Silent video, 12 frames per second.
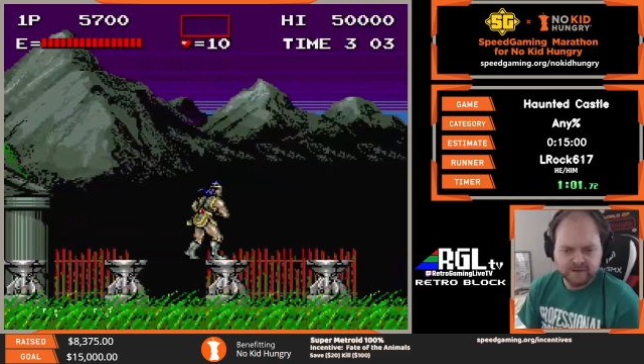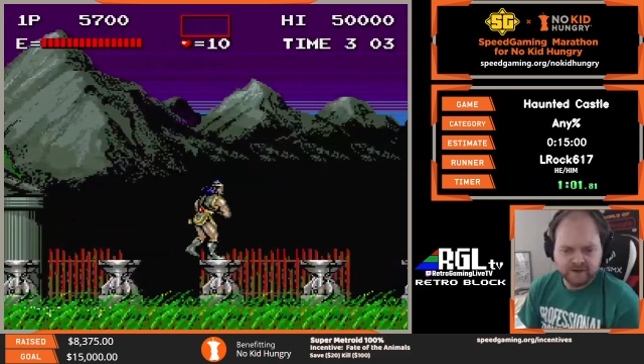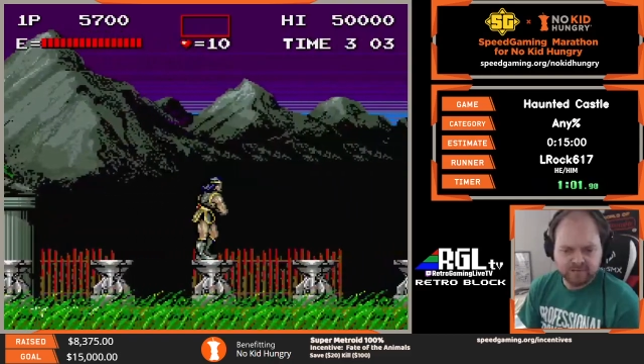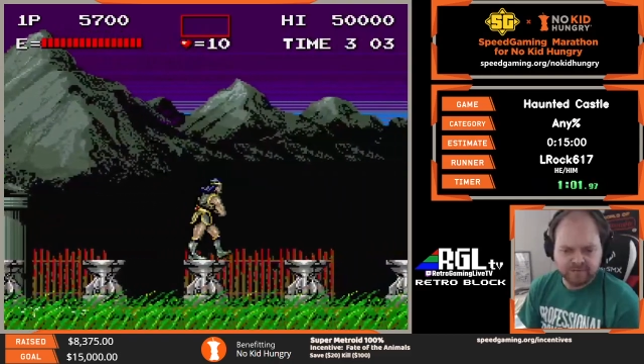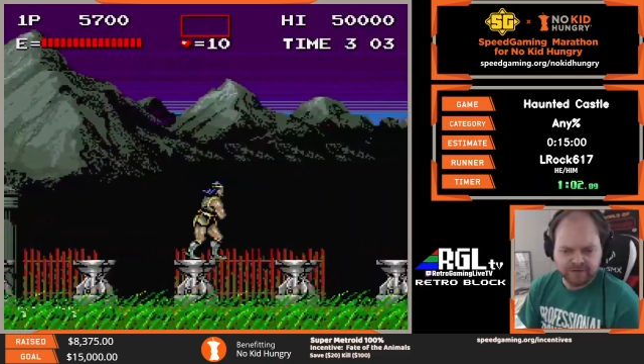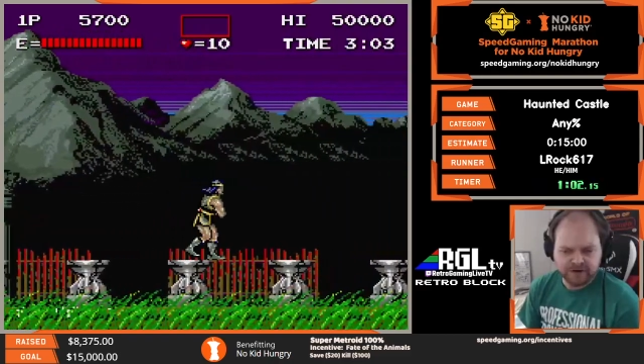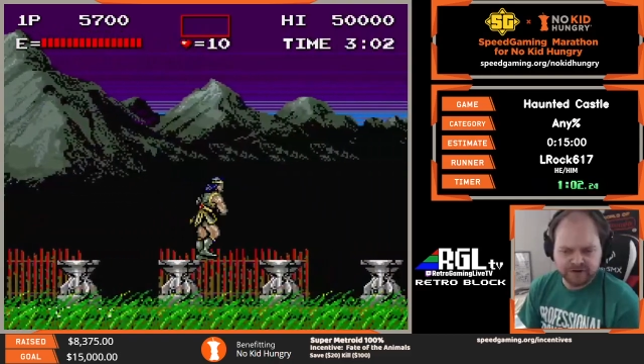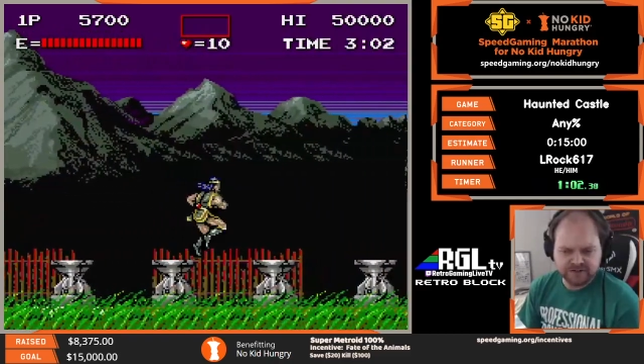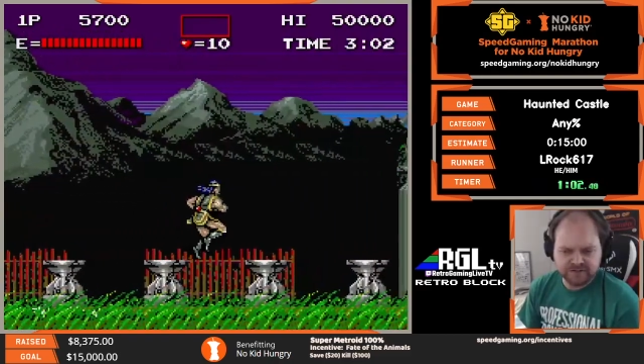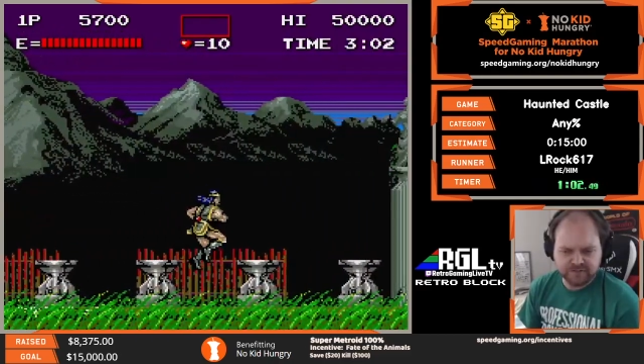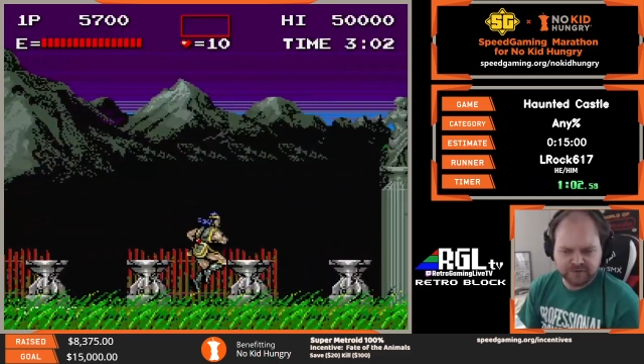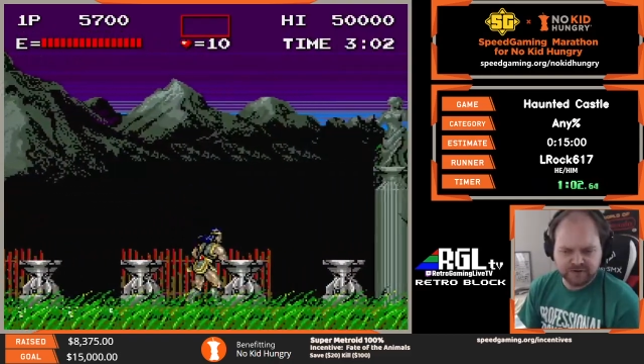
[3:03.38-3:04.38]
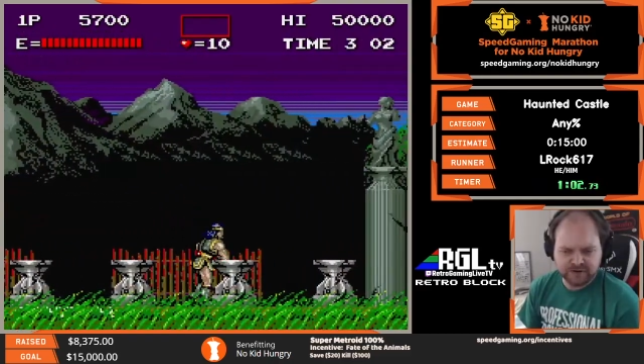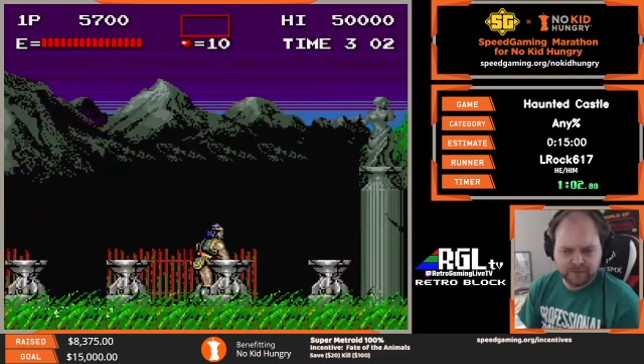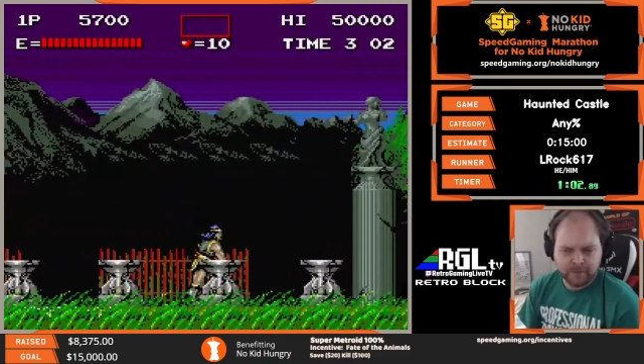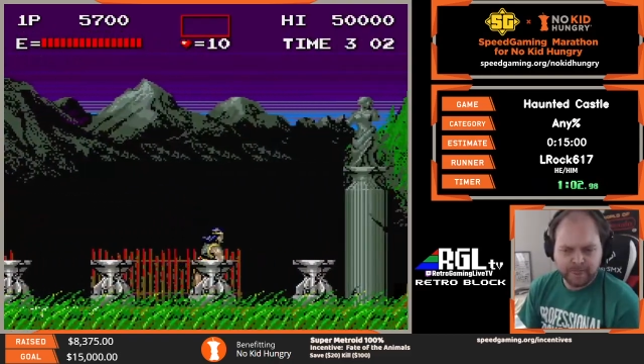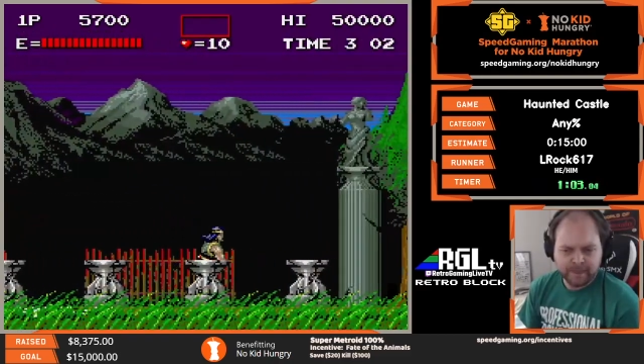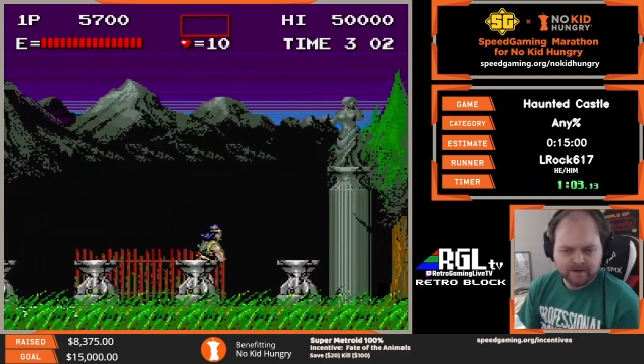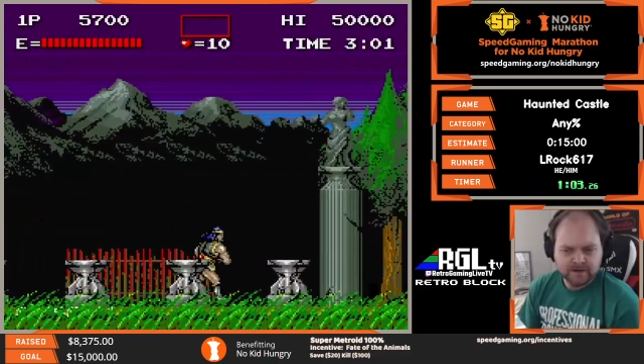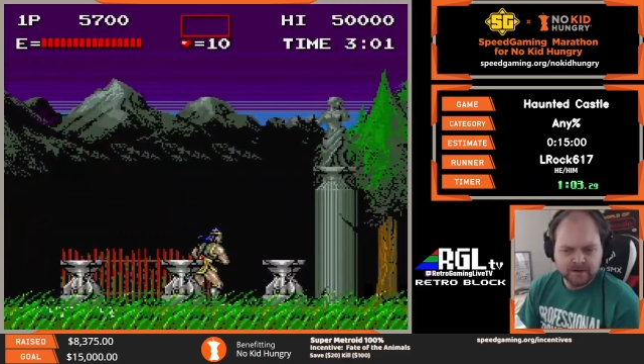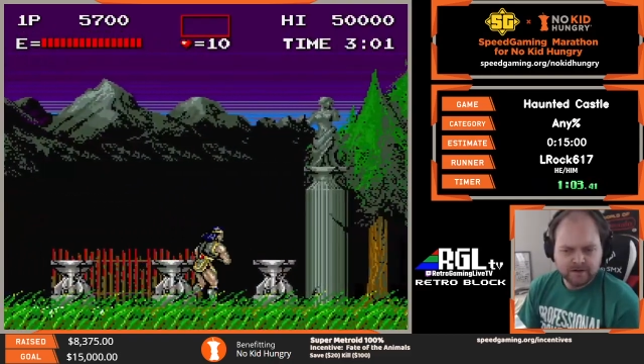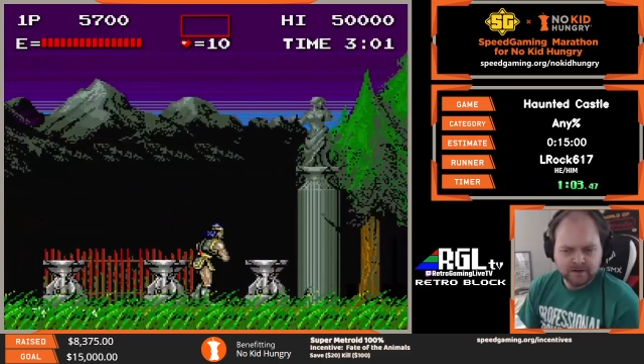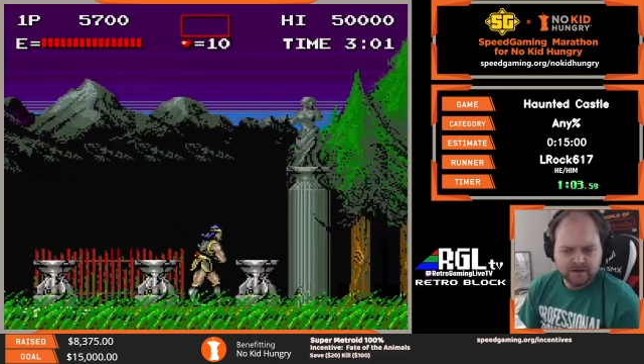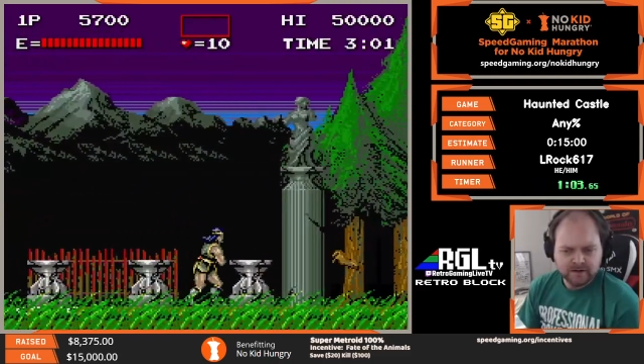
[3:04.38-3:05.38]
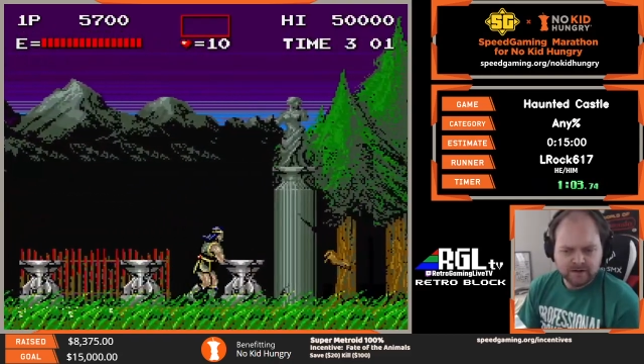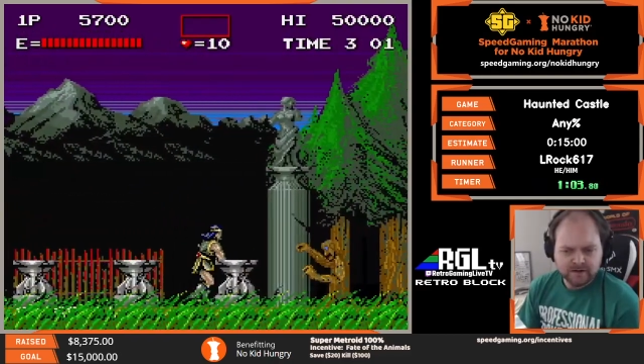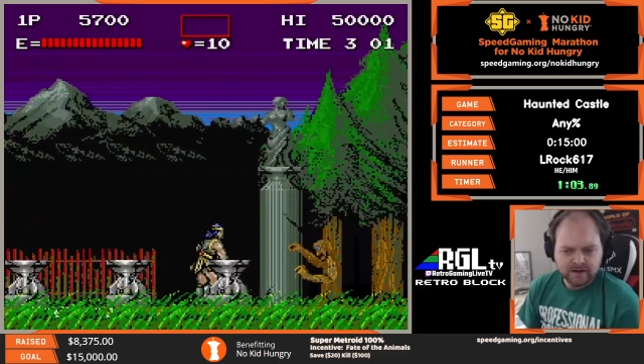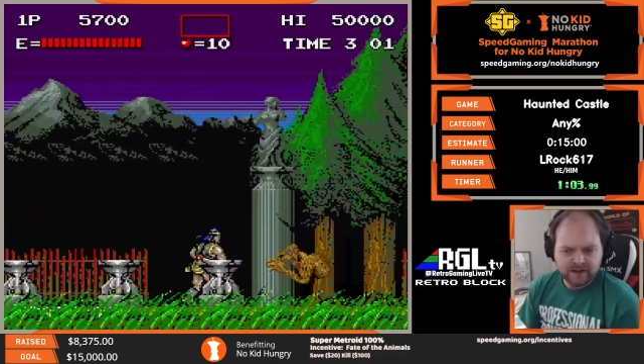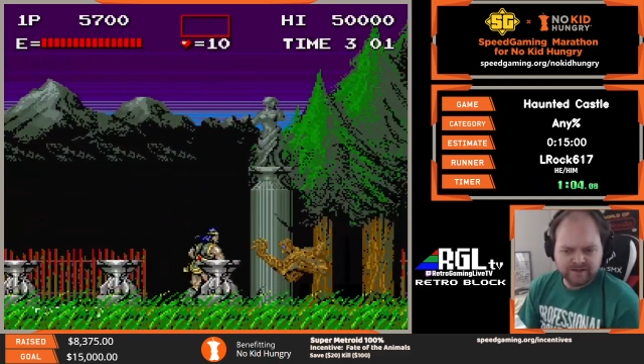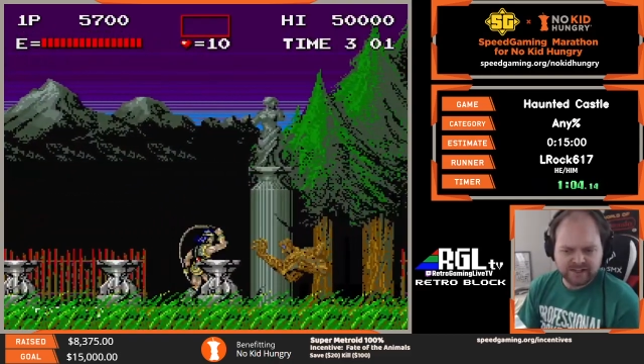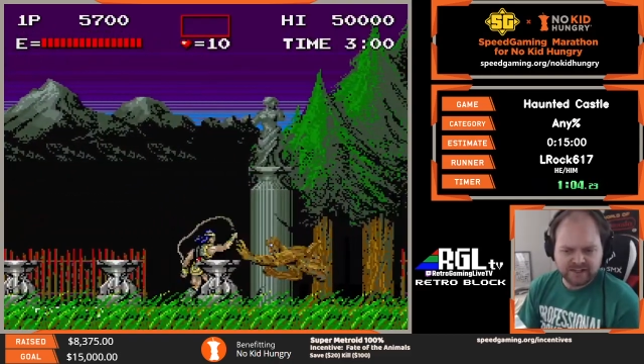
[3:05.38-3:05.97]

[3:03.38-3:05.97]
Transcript: Number of hearts is important. Haven't